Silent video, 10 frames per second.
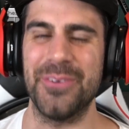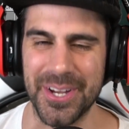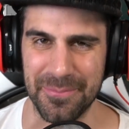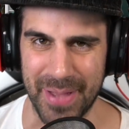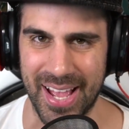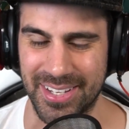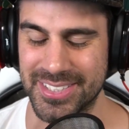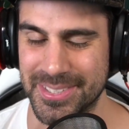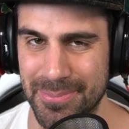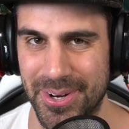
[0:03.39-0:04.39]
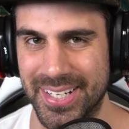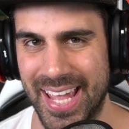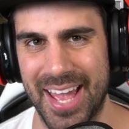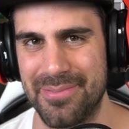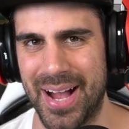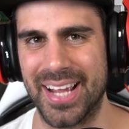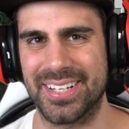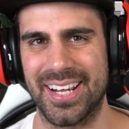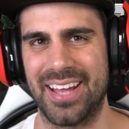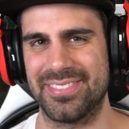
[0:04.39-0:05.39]
we're back on some more Camp
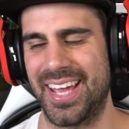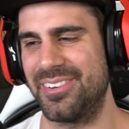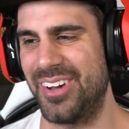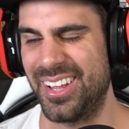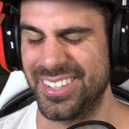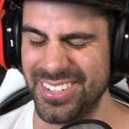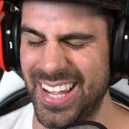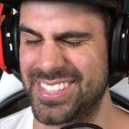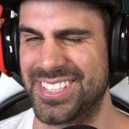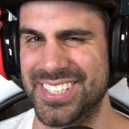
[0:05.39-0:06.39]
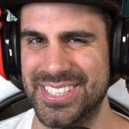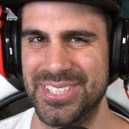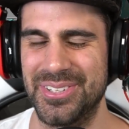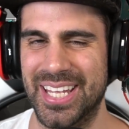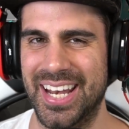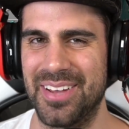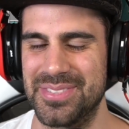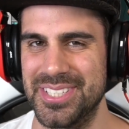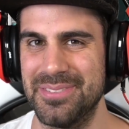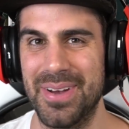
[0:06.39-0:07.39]
Minecraft and well, you guys are gonna see what we get up to,